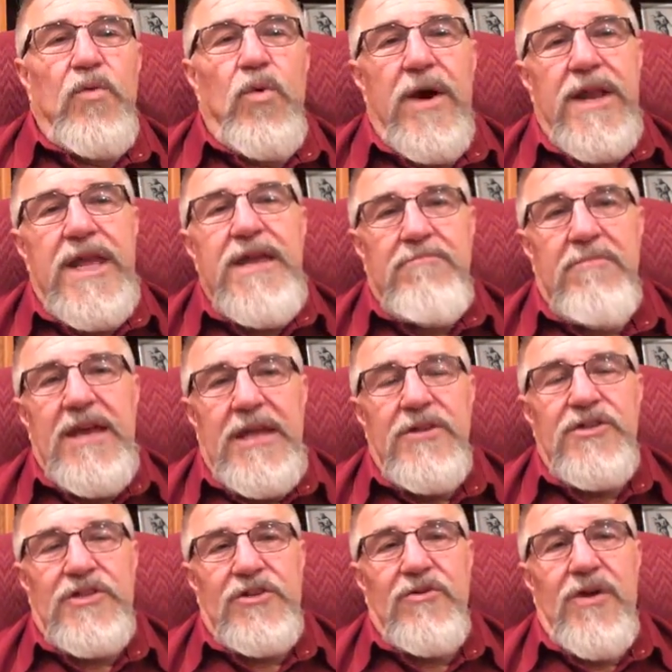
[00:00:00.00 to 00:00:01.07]
what he
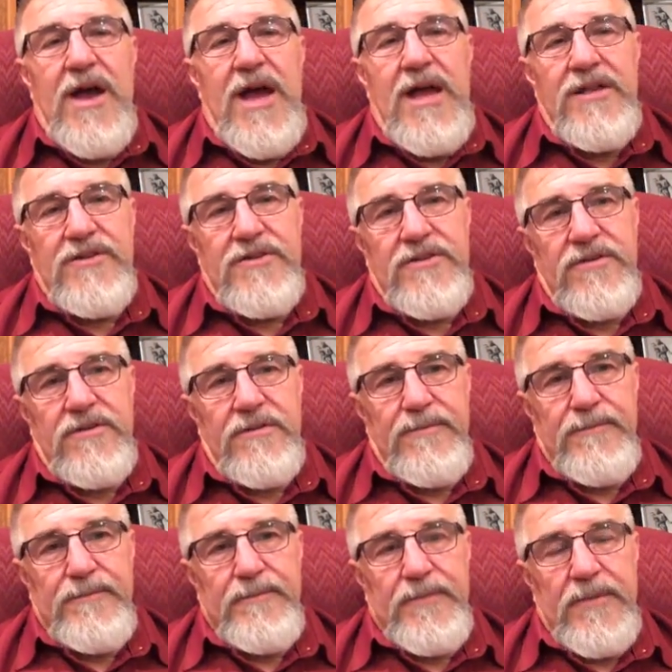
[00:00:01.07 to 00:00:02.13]
means to us
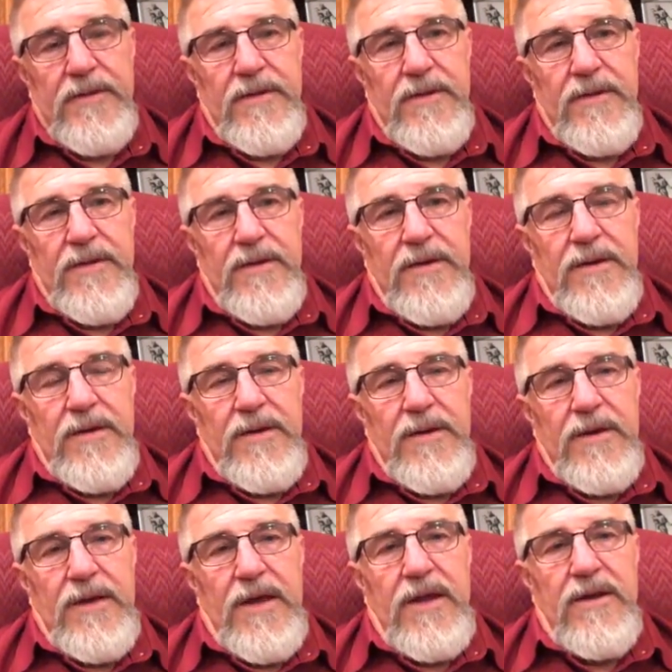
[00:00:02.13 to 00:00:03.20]

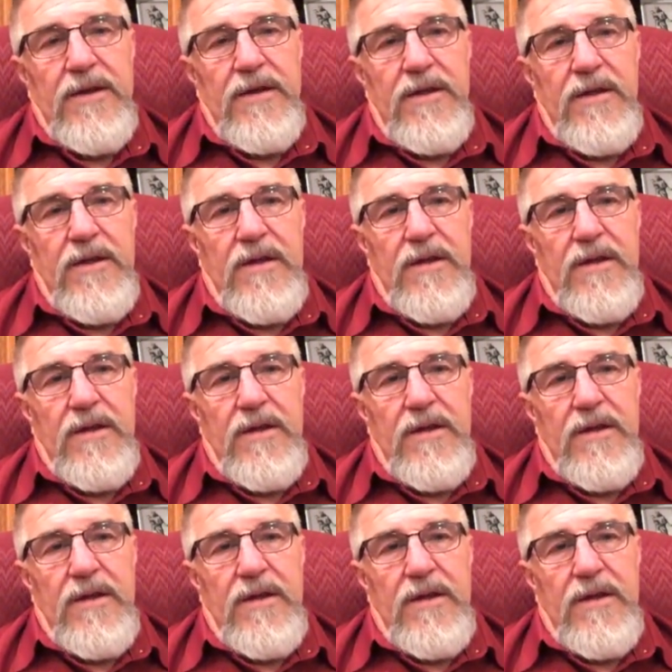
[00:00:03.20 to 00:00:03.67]
and